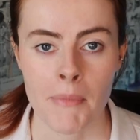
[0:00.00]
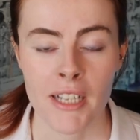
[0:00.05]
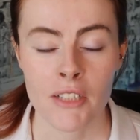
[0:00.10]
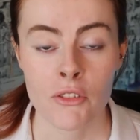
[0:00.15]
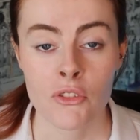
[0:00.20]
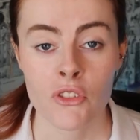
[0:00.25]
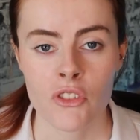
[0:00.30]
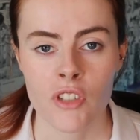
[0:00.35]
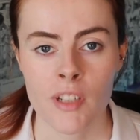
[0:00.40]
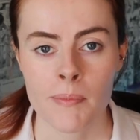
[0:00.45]

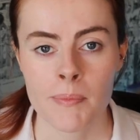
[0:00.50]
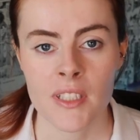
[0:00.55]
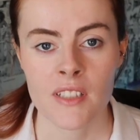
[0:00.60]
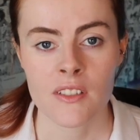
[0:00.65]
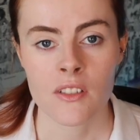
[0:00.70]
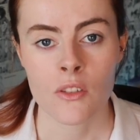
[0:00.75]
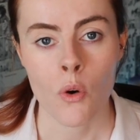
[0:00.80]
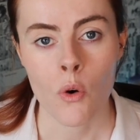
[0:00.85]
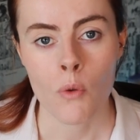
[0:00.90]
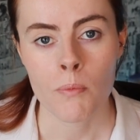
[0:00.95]
Manuskript is
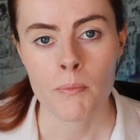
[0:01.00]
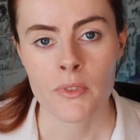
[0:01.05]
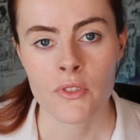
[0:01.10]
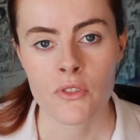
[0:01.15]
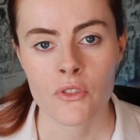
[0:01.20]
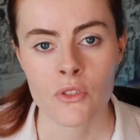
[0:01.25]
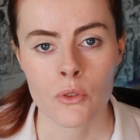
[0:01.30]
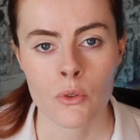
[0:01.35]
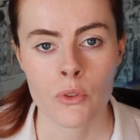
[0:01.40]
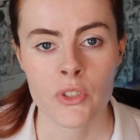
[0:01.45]
an open
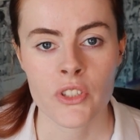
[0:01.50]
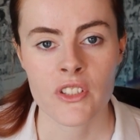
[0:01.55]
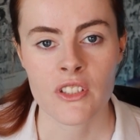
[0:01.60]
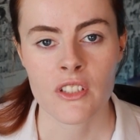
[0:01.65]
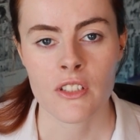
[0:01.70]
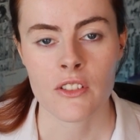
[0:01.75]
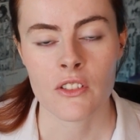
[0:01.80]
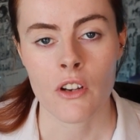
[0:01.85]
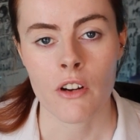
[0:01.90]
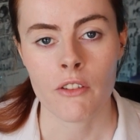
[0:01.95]
source
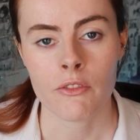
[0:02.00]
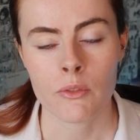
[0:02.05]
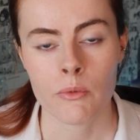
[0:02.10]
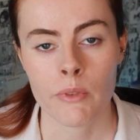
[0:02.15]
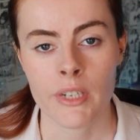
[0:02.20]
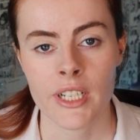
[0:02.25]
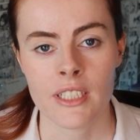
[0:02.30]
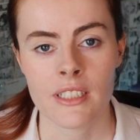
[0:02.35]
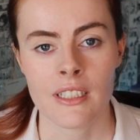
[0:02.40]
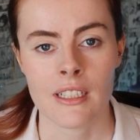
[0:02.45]

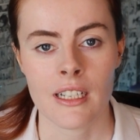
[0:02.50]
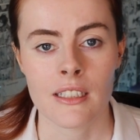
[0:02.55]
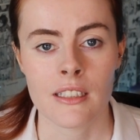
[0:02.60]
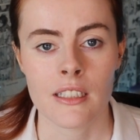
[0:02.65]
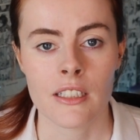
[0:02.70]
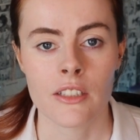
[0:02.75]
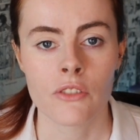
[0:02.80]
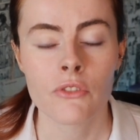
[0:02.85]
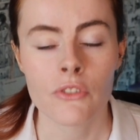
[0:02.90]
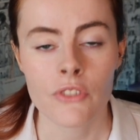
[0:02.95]
software that
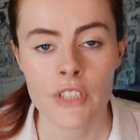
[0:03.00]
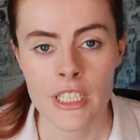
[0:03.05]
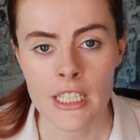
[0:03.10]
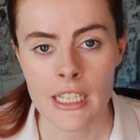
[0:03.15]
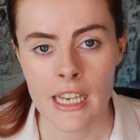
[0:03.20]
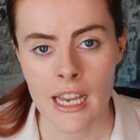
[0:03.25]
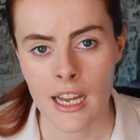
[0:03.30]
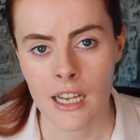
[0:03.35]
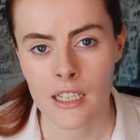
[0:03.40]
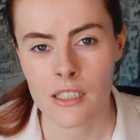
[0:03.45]
is
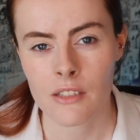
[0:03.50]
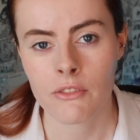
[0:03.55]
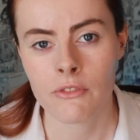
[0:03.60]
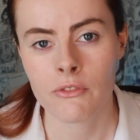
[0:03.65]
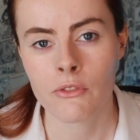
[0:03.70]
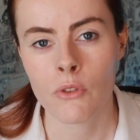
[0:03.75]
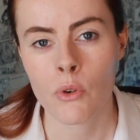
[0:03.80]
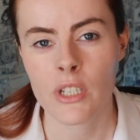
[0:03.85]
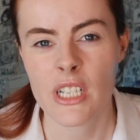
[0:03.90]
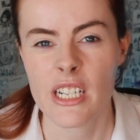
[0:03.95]
free, and
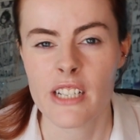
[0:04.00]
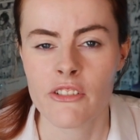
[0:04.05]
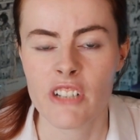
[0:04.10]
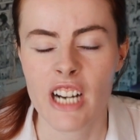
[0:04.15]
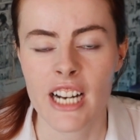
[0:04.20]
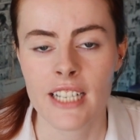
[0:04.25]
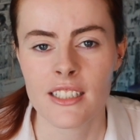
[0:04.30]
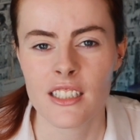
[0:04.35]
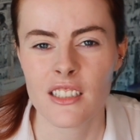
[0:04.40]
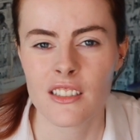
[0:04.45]
for a
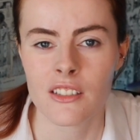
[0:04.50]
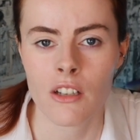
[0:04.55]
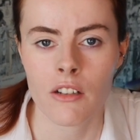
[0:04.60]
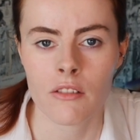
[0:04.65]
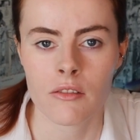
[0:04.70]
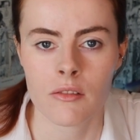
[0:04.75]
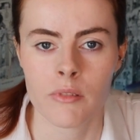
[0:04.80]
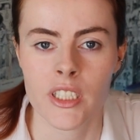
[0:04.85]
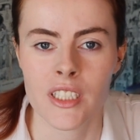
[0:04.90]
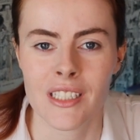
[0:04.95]
writing
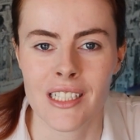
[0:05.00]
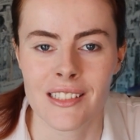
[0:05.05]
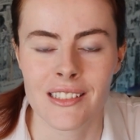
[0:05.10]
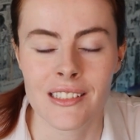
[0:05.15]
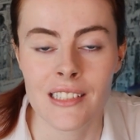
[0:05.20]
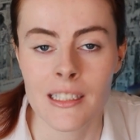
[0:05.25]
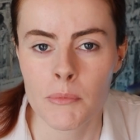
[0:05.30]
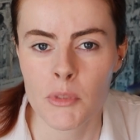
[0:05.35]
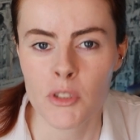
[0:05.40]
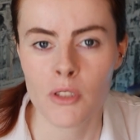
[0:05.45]
software that
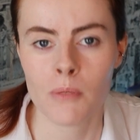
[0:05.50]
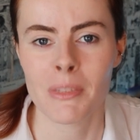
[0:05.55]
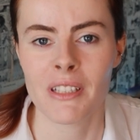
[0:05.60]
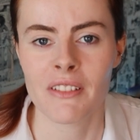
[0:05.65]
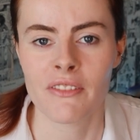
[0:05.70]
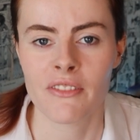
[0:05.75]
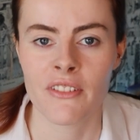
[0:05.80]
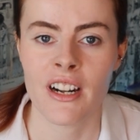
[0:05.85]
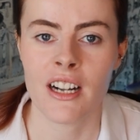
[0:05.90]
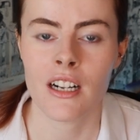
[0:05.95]
seems to be
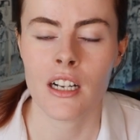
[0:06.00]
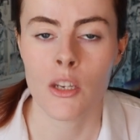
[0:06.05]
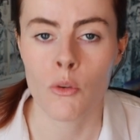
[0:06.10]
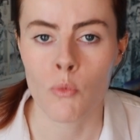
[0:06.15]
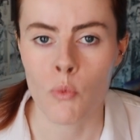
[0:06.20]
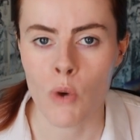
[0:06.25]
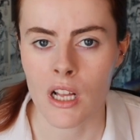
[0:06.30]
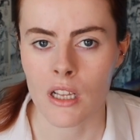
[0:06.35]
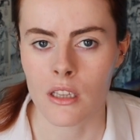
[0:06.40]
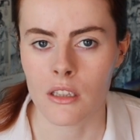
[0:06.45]
fairly
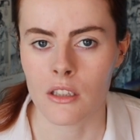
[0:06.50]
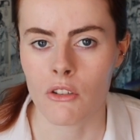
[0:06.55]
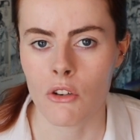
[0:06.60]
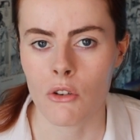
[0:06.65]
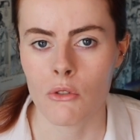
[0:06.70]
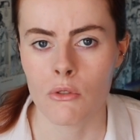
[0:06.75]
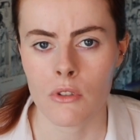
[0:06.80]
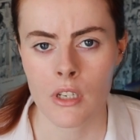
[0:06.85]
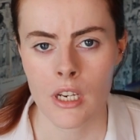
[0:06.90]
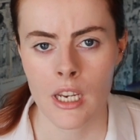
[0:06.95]
well
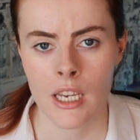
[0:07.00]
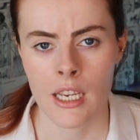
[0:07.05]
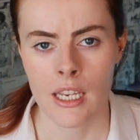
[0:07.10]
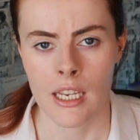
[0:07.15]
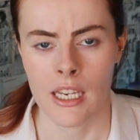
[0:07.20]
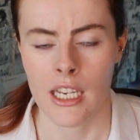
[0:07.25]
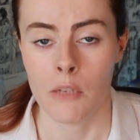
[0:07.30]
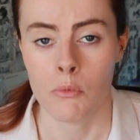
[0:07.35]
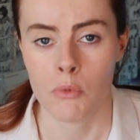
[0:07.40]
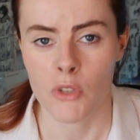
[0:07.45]
known,
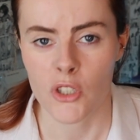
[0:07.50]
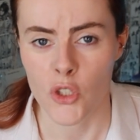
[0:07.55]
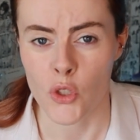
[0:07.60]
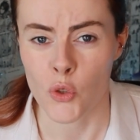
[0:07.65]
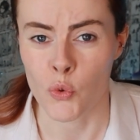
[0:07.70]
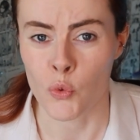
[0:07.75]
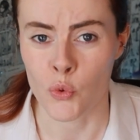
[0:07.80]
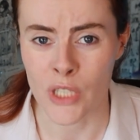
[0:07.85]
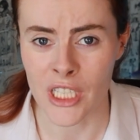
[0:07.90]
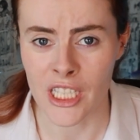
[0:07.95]
it was
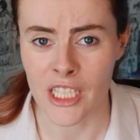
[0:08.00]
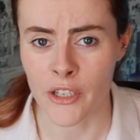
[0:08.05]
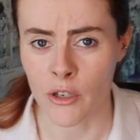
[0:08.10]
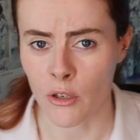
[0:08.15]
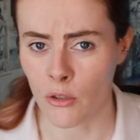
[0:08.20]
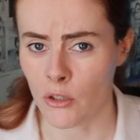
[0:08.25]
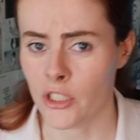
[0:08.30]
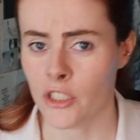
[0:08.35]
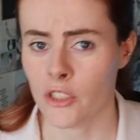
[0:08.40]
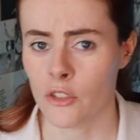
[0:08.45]
really
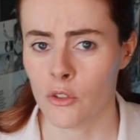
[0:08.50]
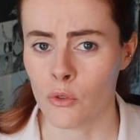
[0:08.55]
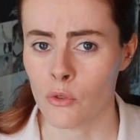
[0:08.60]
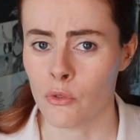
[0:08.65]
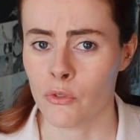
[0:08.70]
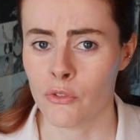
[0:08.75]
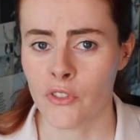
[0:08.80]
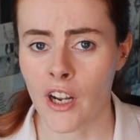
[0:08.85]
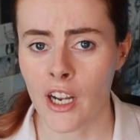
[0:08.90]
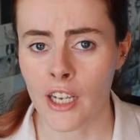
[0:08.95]
hard to
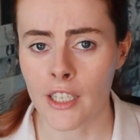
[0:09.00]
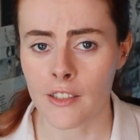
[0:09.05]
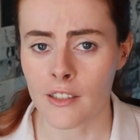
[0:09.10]
find.